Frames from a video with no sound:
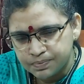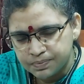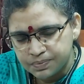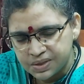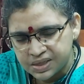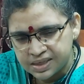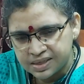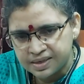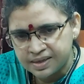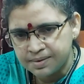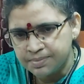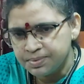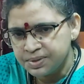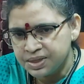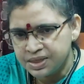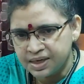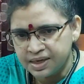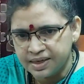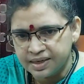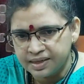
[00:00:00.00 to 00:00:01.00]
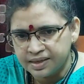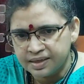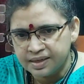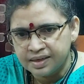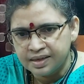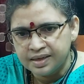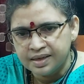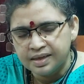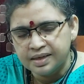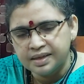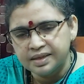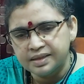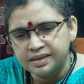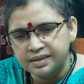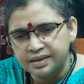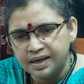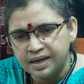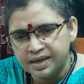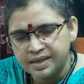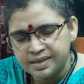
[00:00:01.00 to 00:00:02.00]
Mr. Abhishek
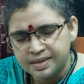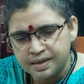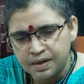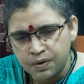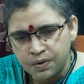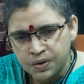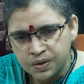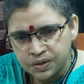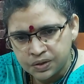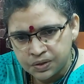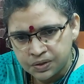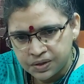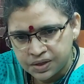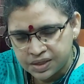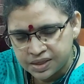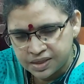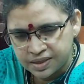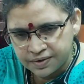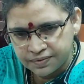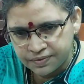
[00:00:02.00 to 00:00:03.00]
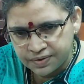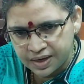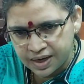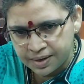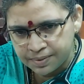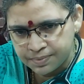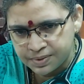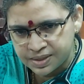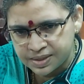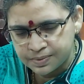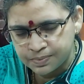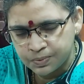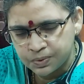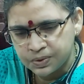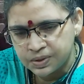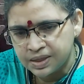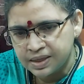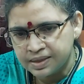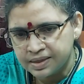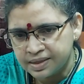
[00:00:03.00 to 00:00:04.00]
has long duration of diabetes, more
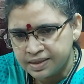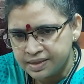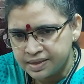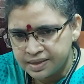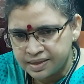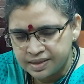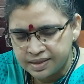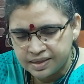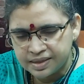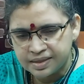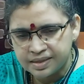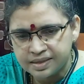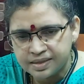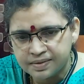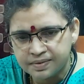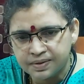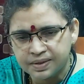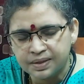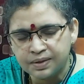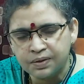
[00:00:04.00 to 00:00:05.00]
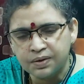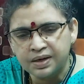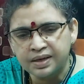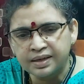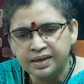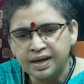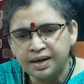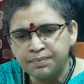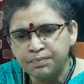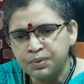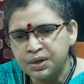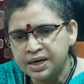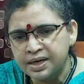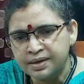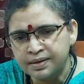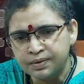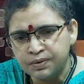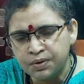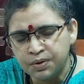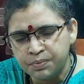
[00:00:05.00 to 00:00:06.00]
than 13 years, with concomitant
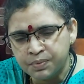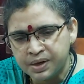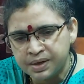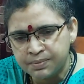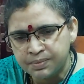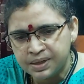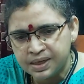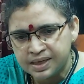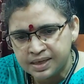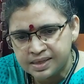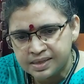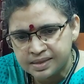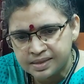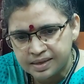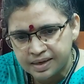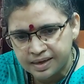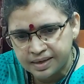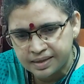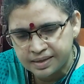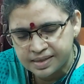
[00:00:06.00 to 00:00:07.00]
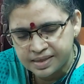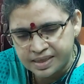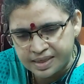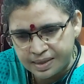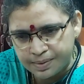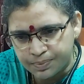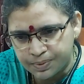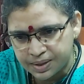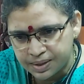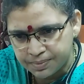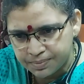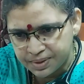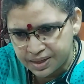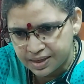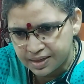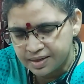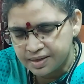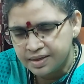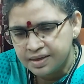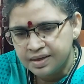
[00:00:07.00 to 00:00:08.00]
comorbidities like dyslipidemia.
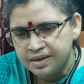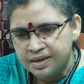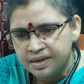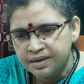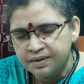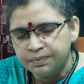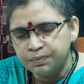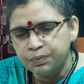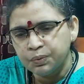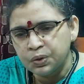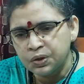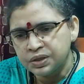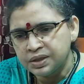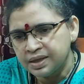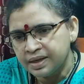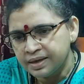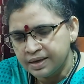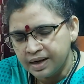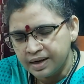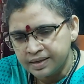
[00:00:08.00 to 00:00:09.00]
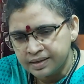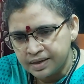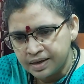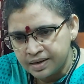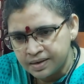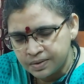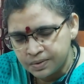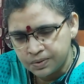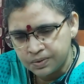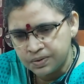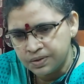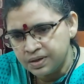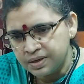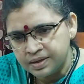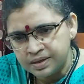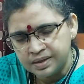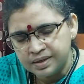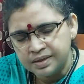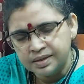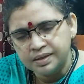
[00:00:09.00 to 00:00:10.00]
Both are uncontrolled,
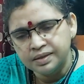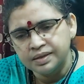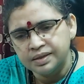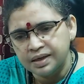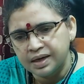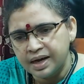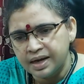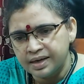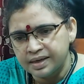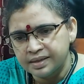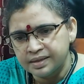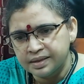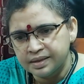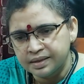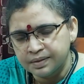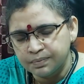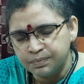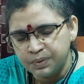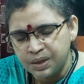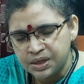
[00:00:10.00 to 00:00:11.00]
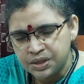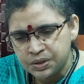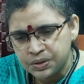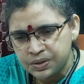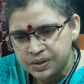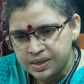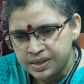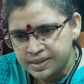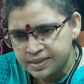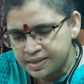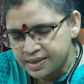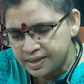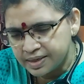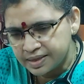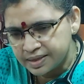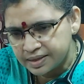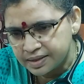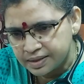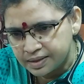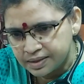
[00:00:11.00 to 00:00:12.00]
blood sugars and
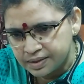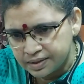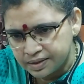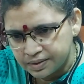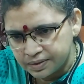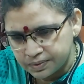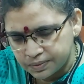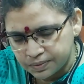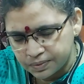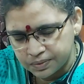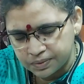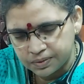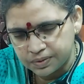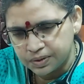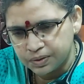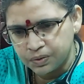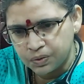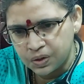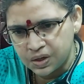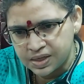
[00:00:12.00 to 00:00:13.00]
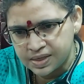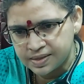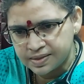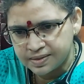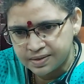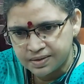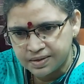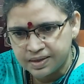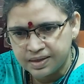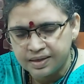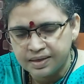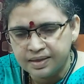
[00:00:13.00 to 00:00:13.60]
cholesterol.